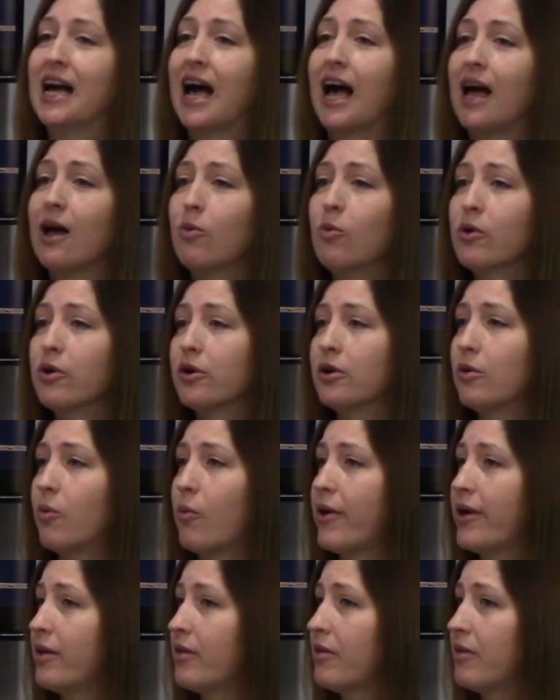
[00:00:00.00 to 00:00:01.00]
I work
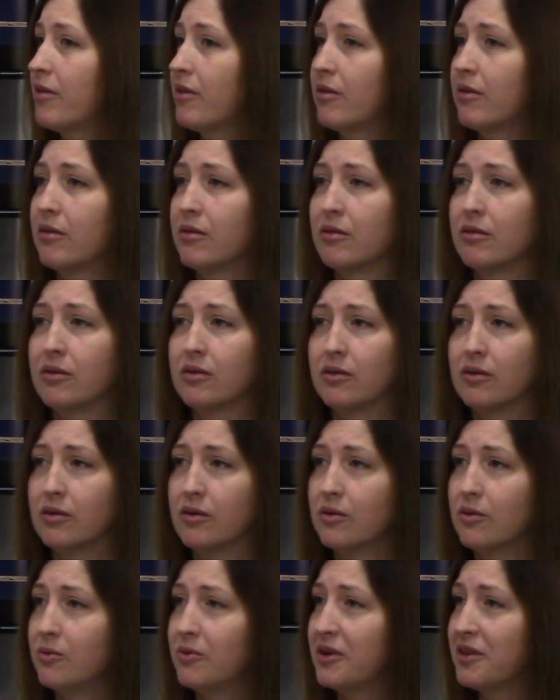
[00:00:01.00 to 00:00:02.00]
with
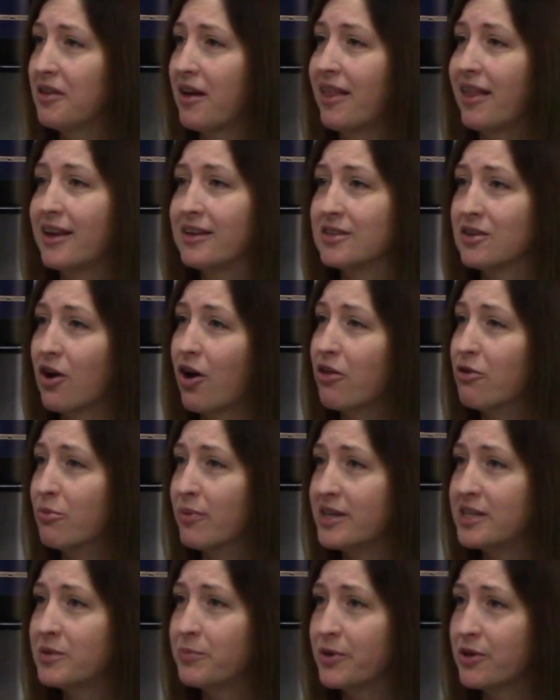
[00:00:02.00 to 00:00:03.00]
with I like to call them
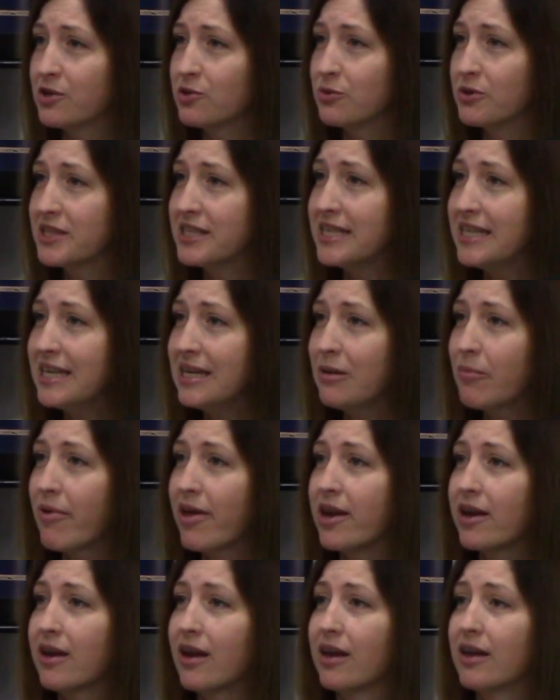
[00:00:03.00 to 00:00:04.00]
my spiritual team
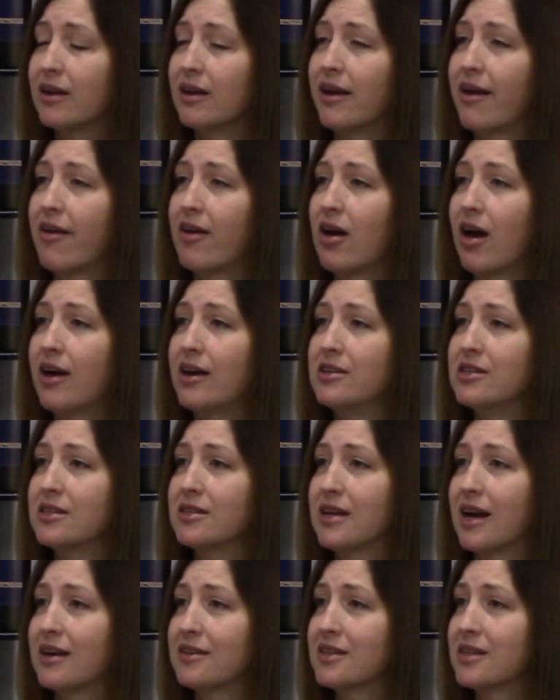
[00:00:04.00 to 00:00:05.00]
and and I I
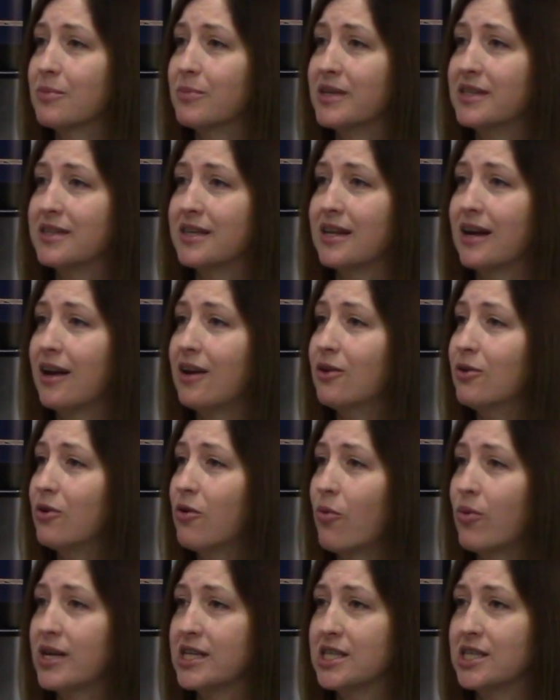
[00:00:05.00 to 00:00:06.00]
just asked them I said I don't
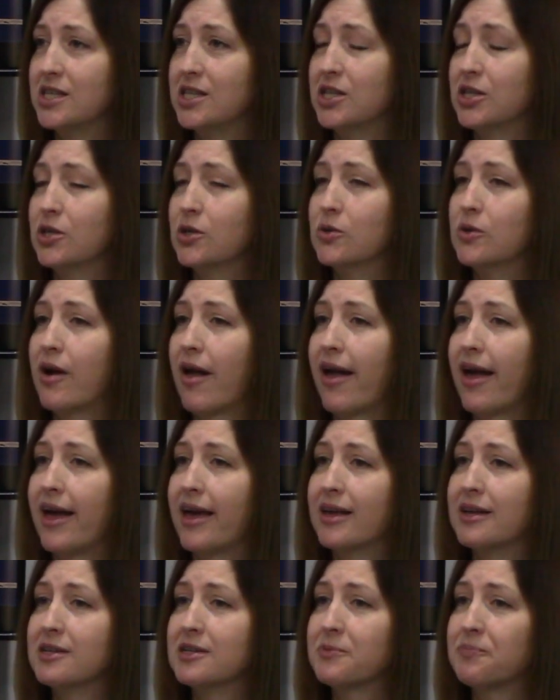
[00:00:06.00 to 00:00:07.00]
know what to do
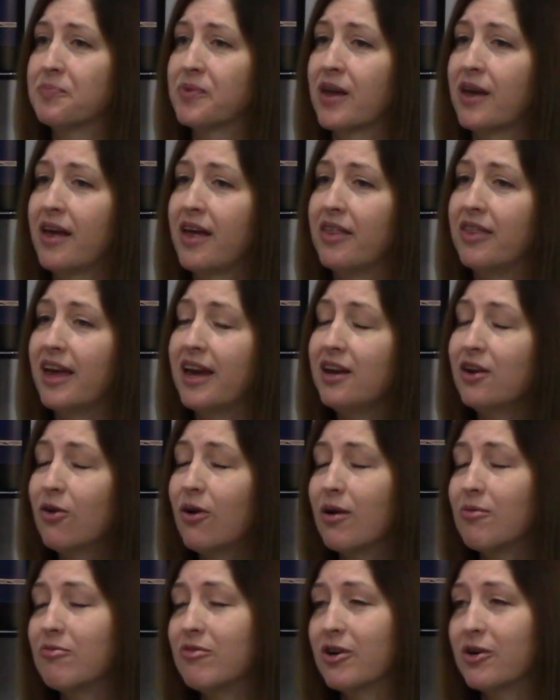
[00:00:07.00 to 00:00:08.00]
and they
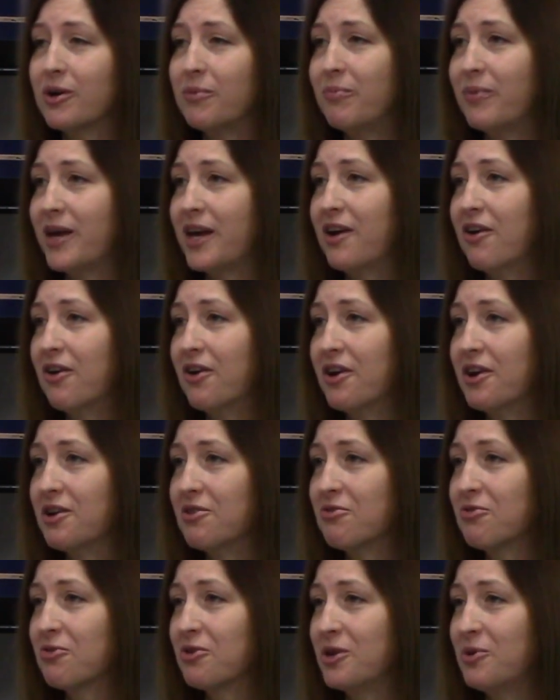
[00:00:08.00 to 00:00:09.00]
know I'm very big
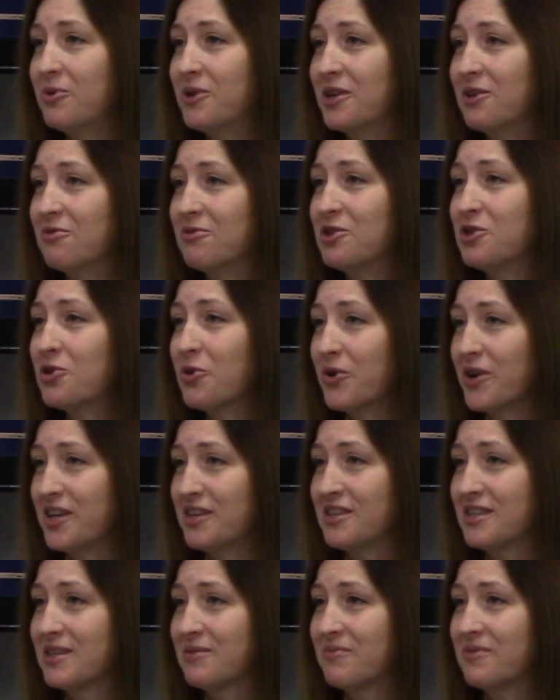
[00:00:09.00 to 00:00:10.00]
on free will of
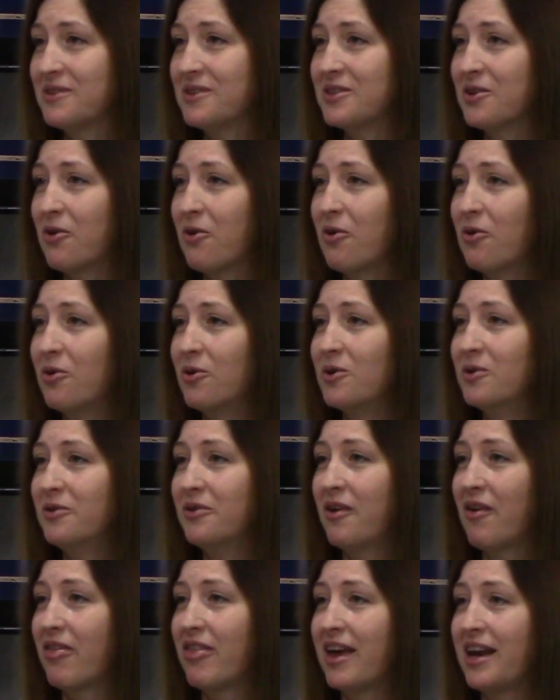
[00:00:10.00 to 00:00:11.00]
choice.
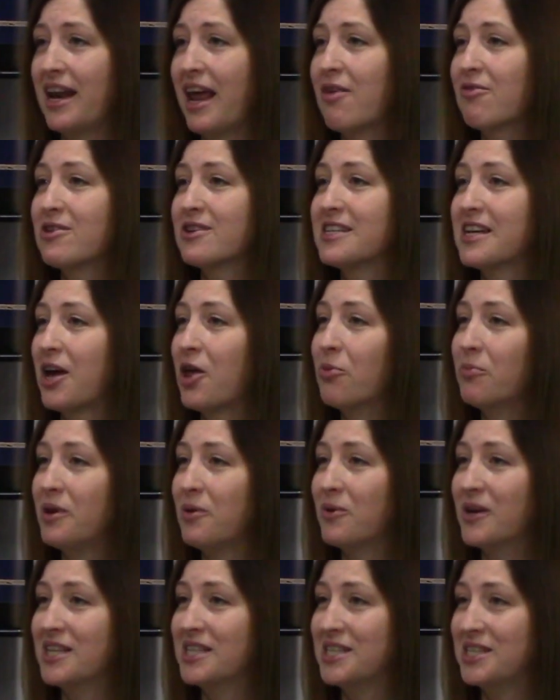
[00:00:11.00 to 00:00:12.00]
So they never tell
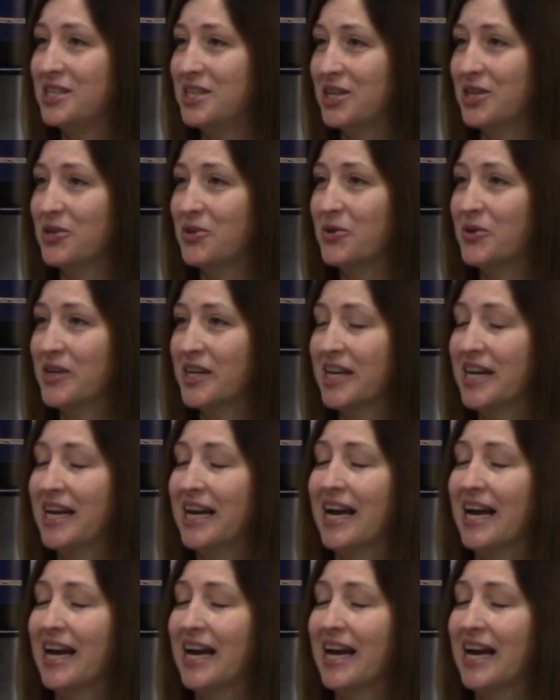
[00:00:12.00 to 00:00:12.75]
me what to do.